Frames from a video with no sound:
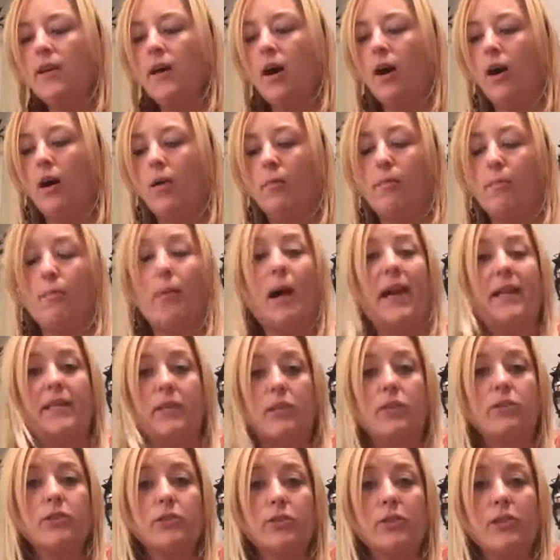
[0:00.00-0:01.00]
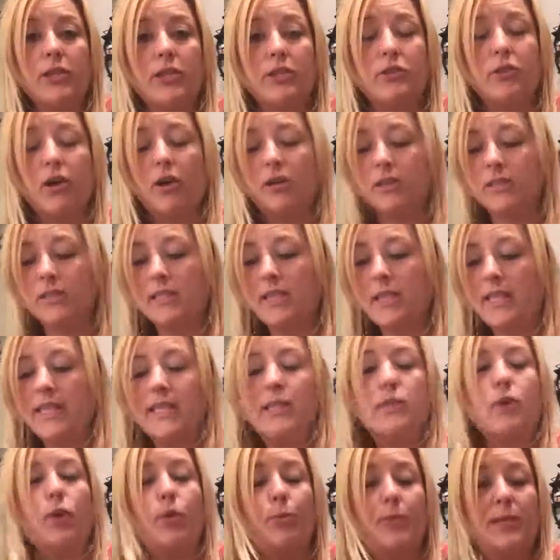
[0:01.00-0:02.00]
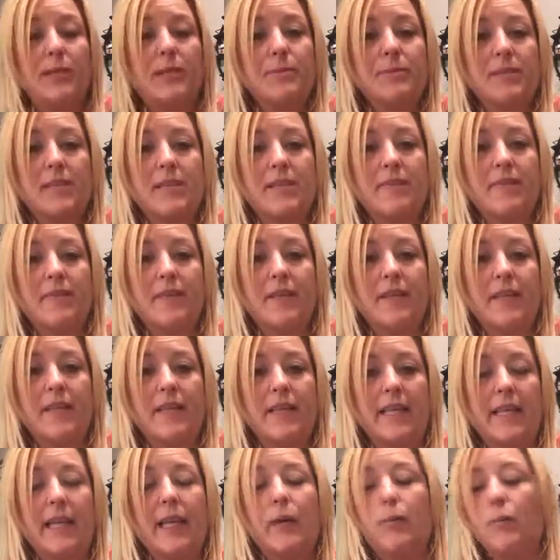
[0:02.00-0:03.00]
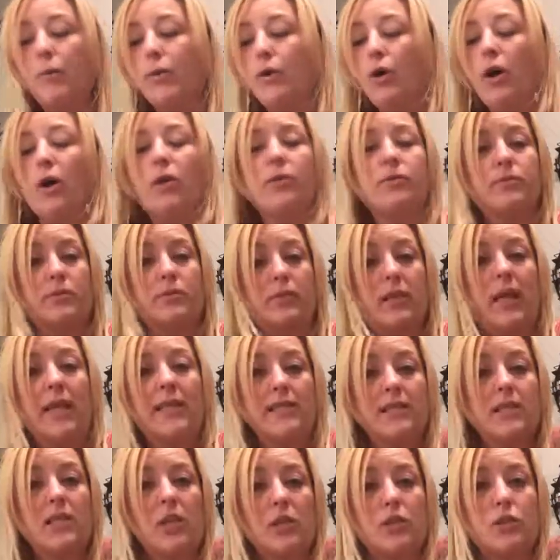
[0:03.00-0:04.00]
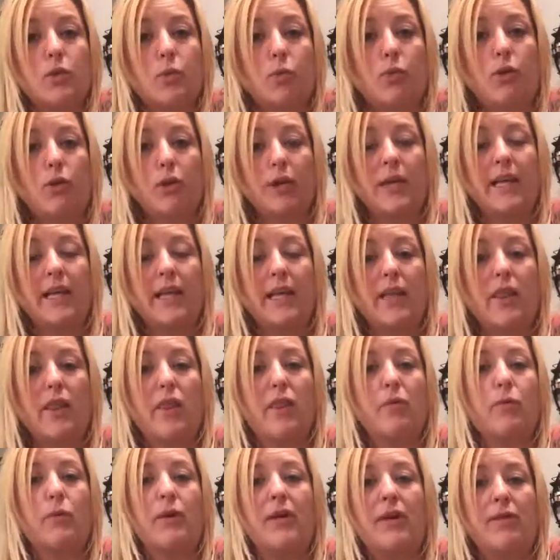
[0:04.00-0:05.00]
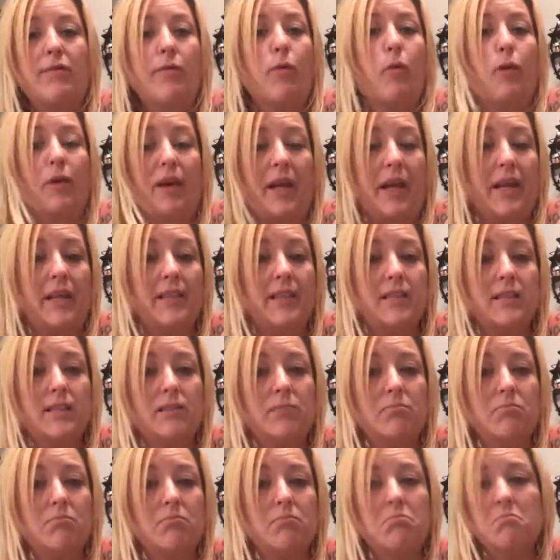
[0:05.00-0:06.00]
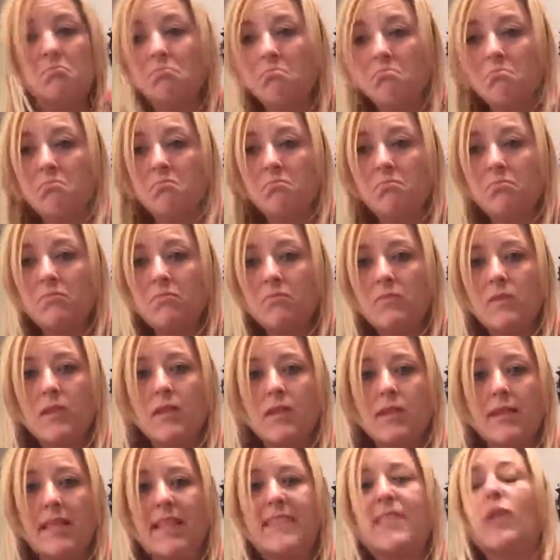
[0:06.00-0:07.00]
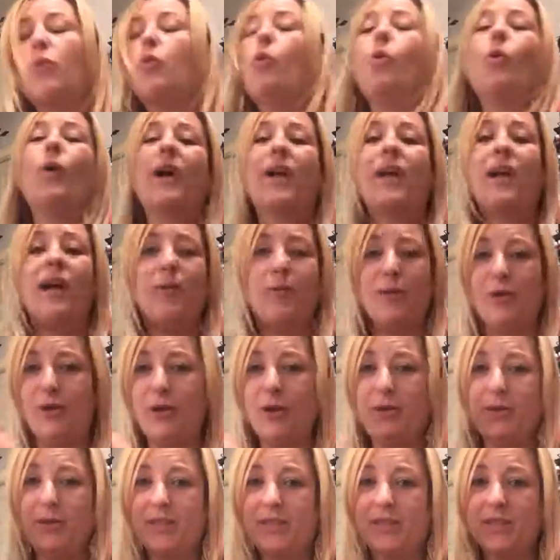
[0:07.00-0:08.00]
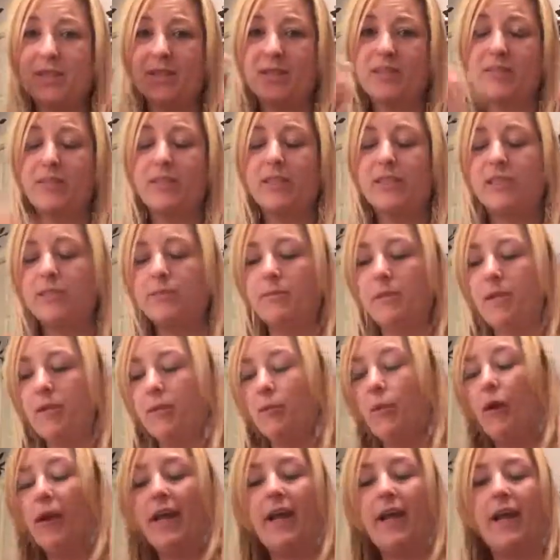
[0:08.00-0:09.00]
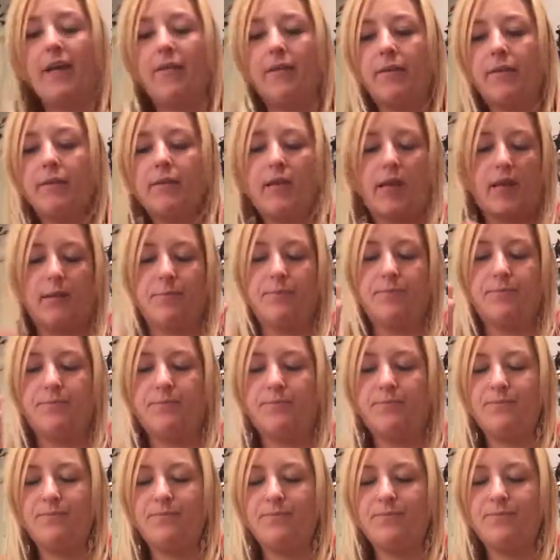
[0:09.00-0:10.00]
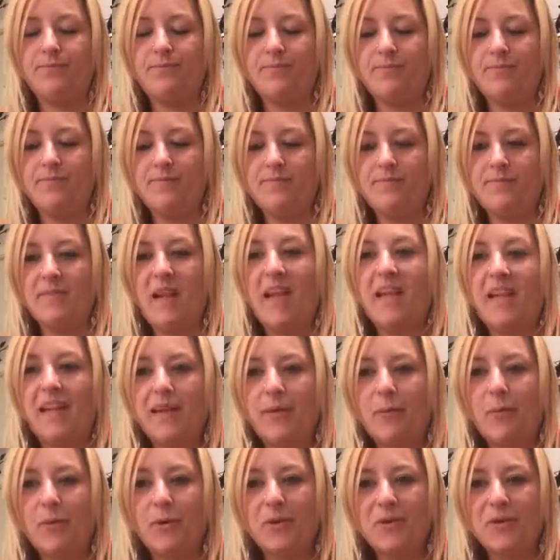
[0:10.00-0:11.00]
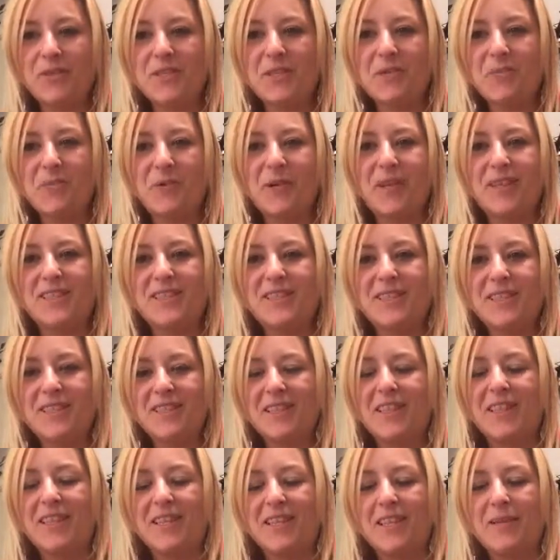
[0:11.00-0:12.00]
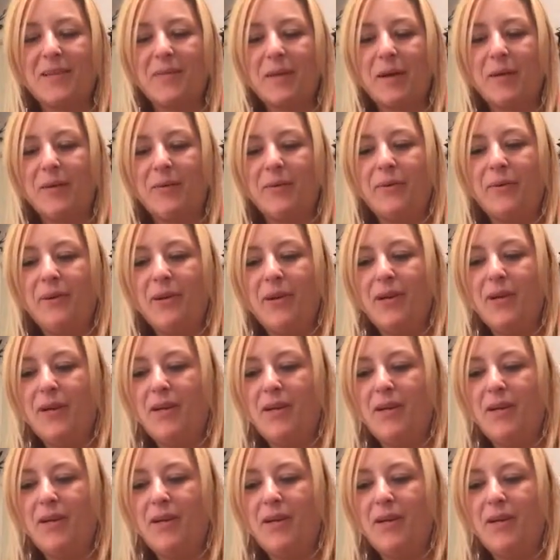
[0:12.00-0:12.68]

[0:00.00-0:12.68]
mind-altering drugs that he told me specifically it will, start to work in 3 to 4 days. That's how quick I would notice a difference in okay. I get worked up when I start to think about